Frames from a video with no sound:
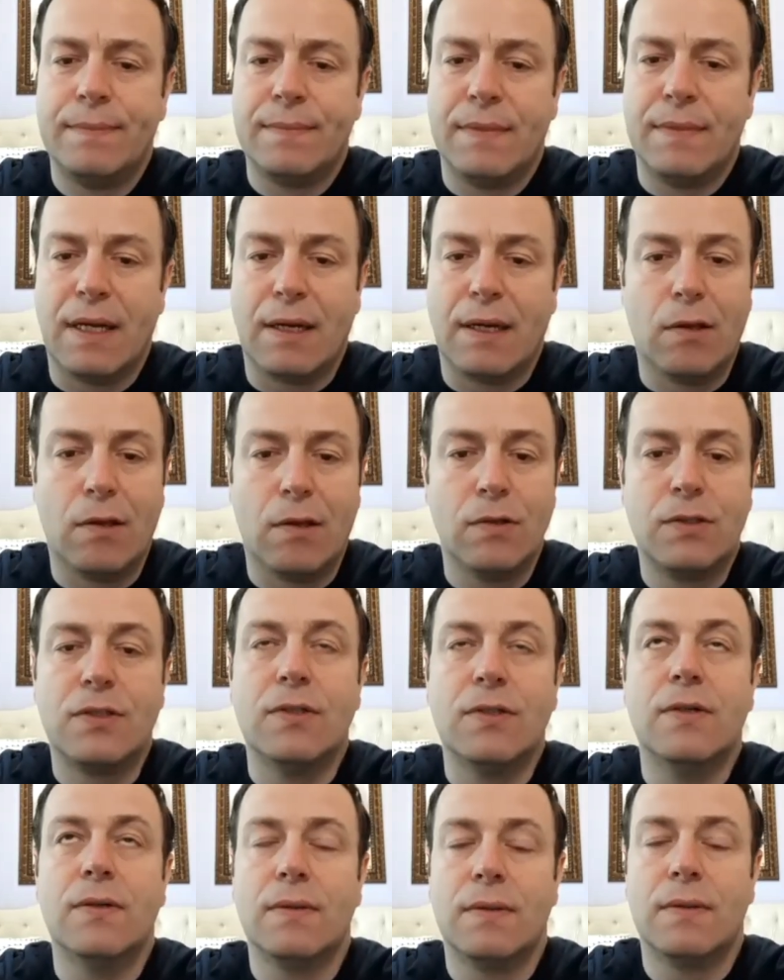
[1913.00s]
They're close
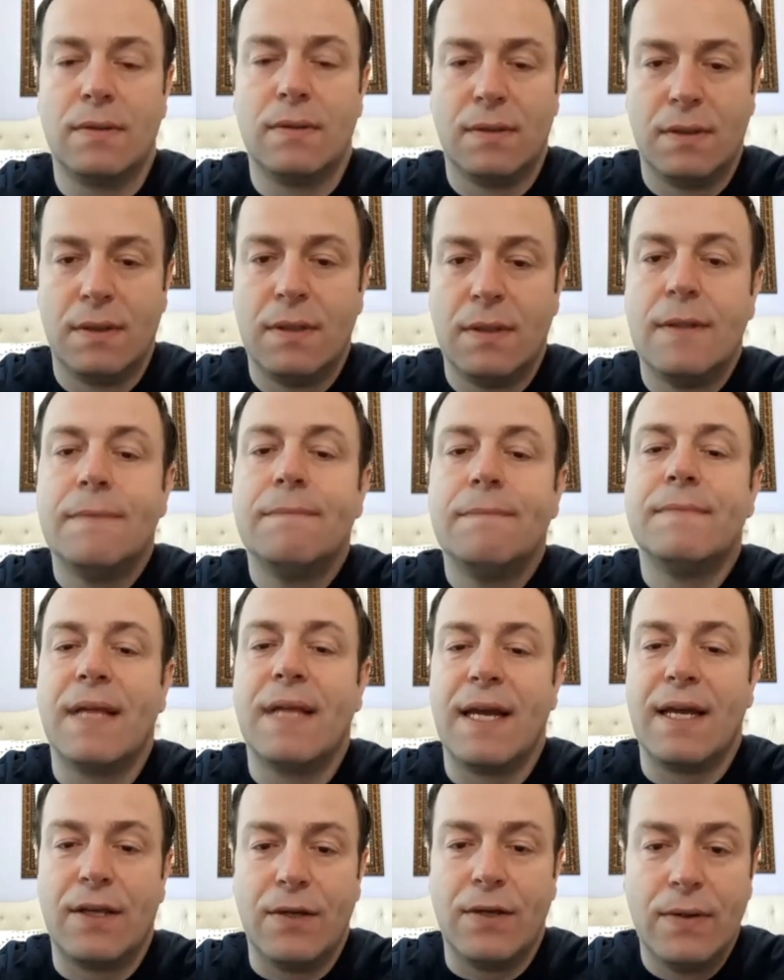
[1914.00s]
to.
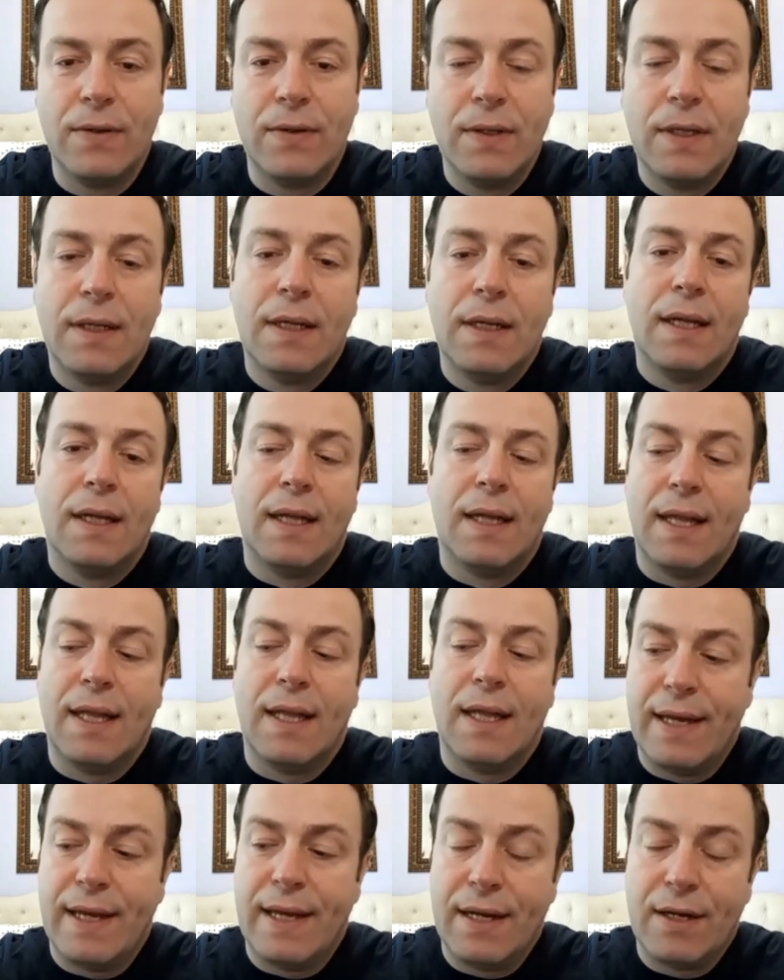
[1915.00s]
Thank you.
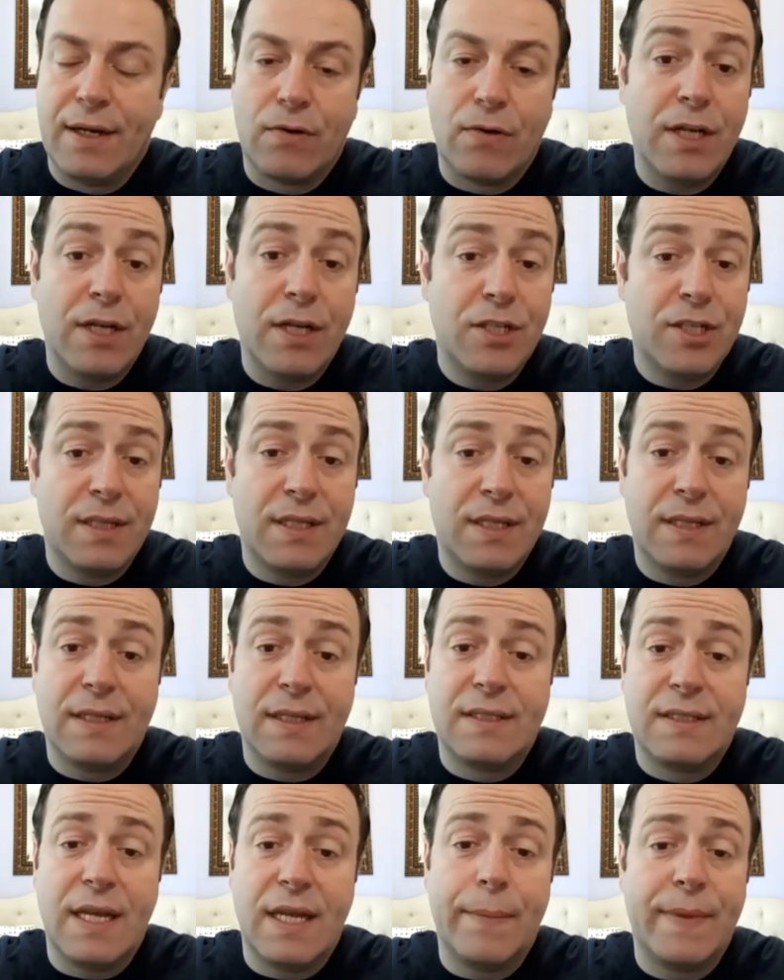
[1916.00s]
And then Croatia did the
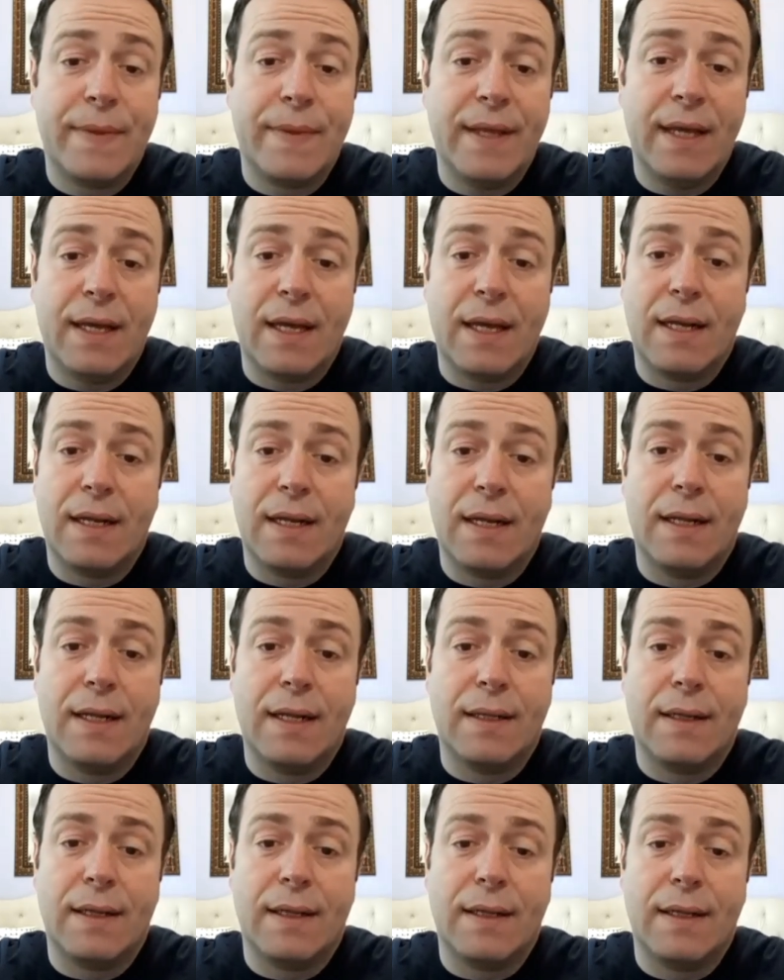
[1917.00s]
same thing,
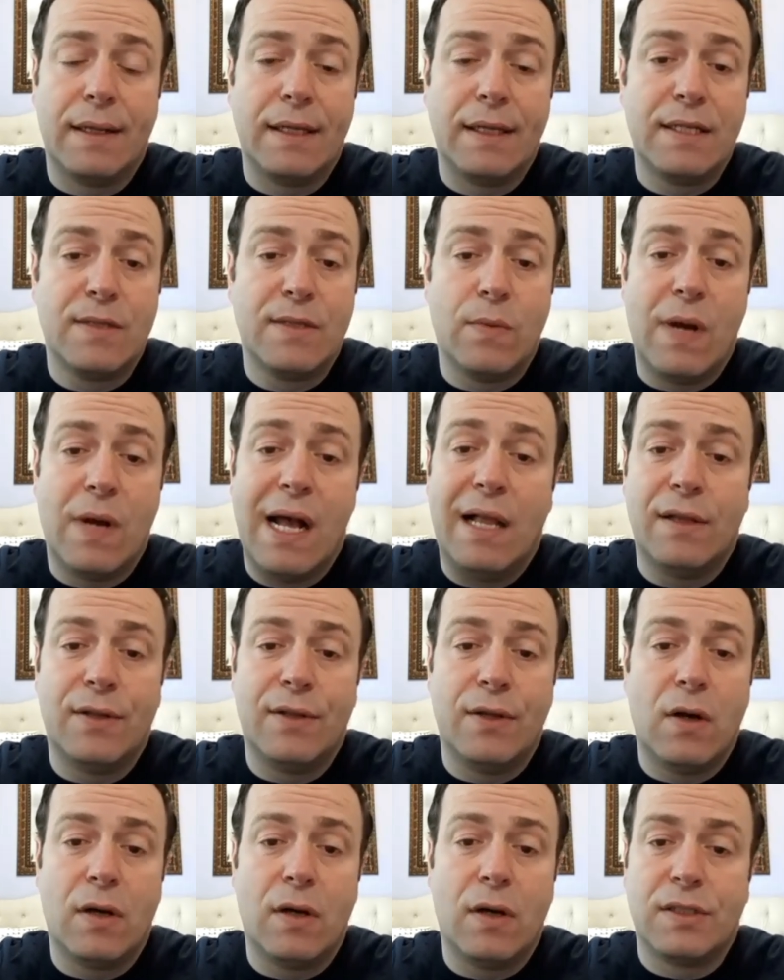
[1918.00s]
and these wild
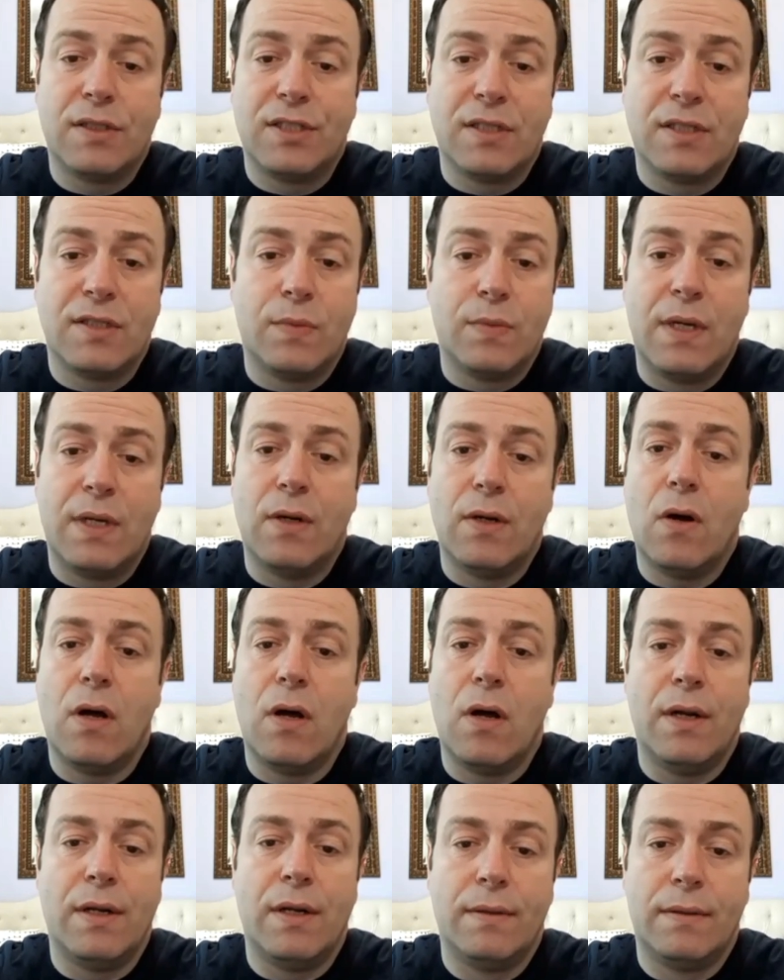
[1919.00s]
dogs just went on.
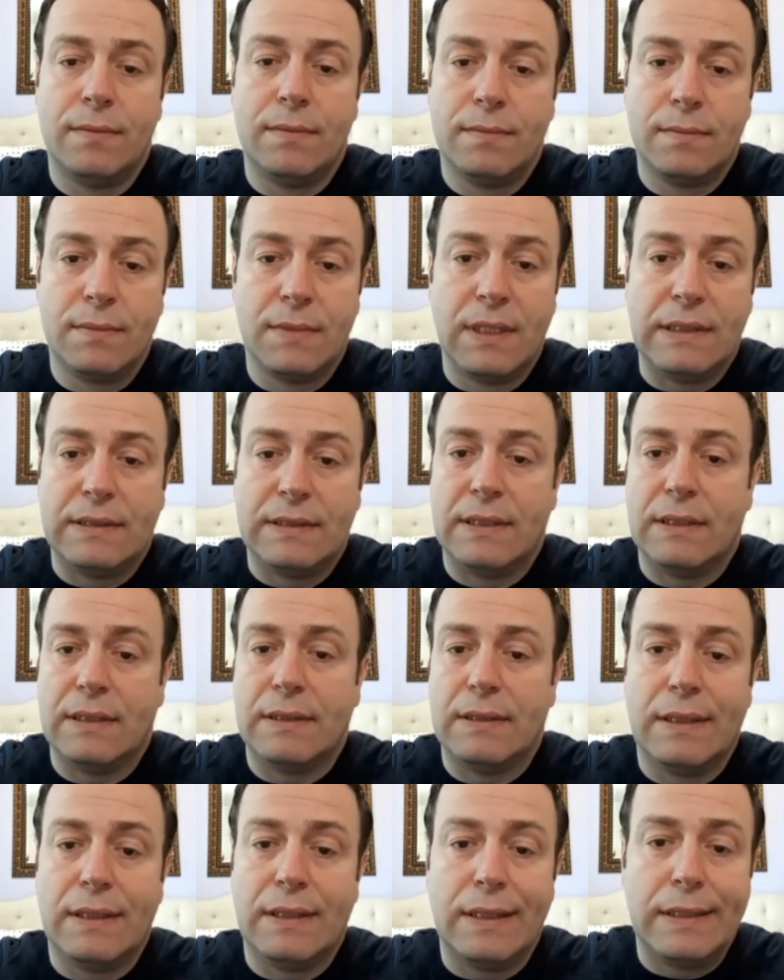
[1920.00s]

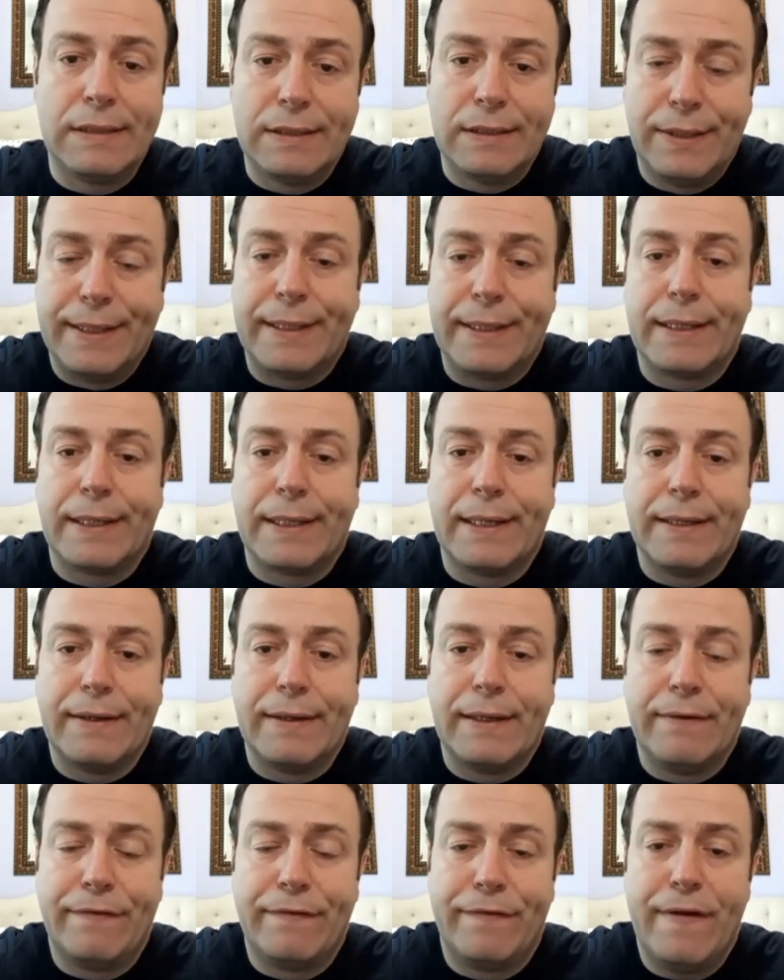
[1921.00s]
It's like
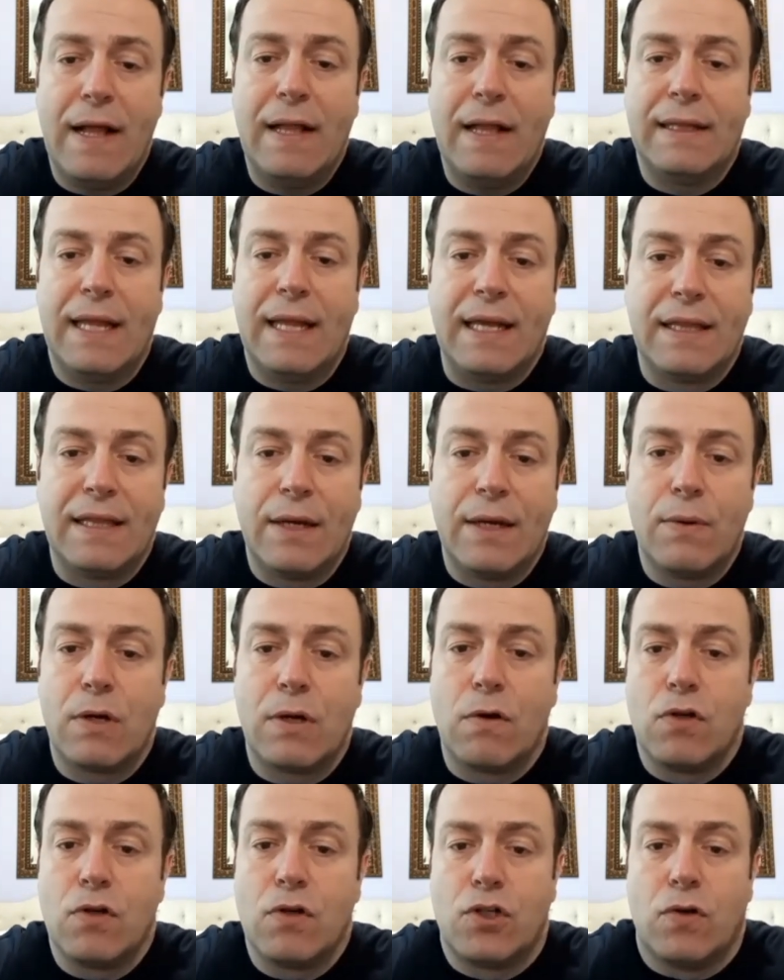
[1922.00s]
it felt like they were
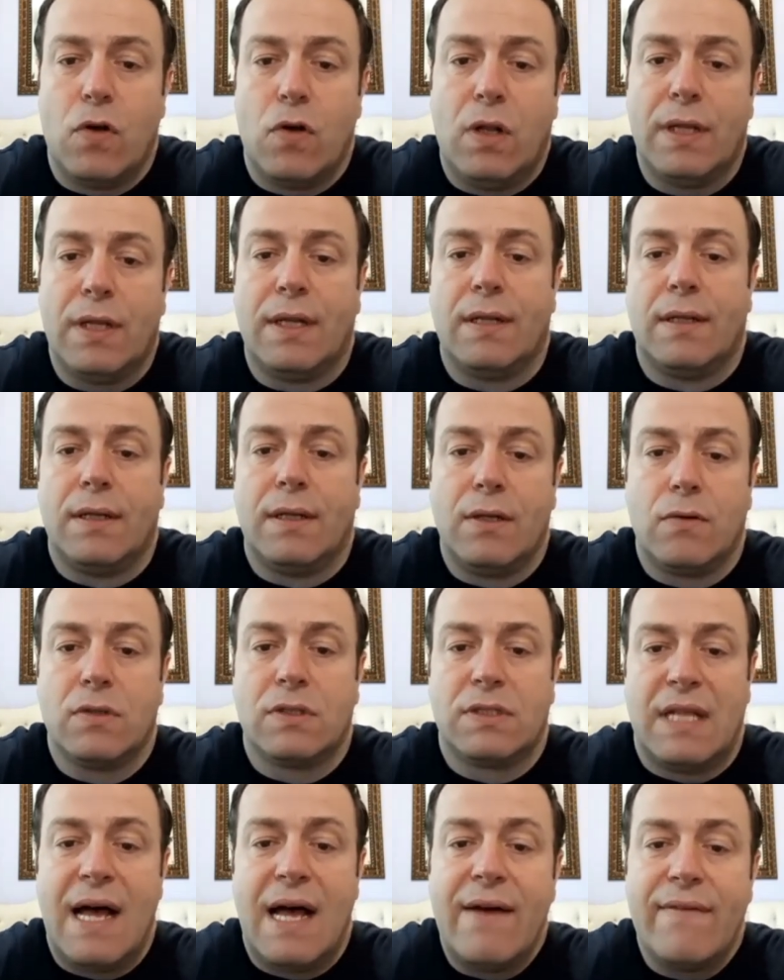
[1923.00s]
controlling
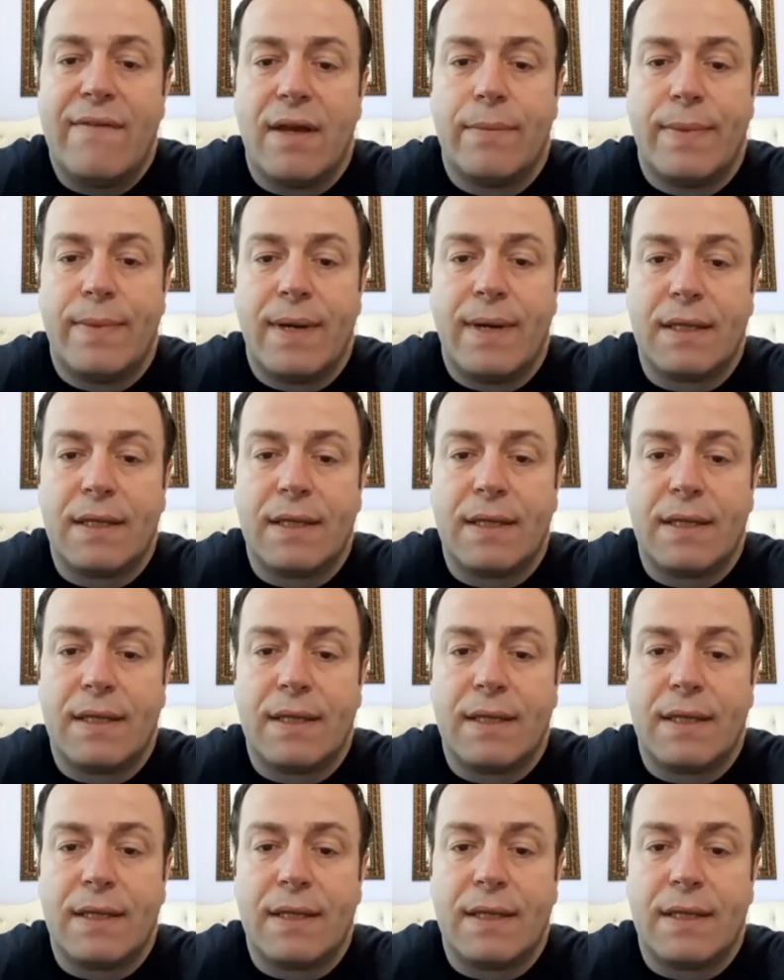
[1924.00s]
Yugoslavia back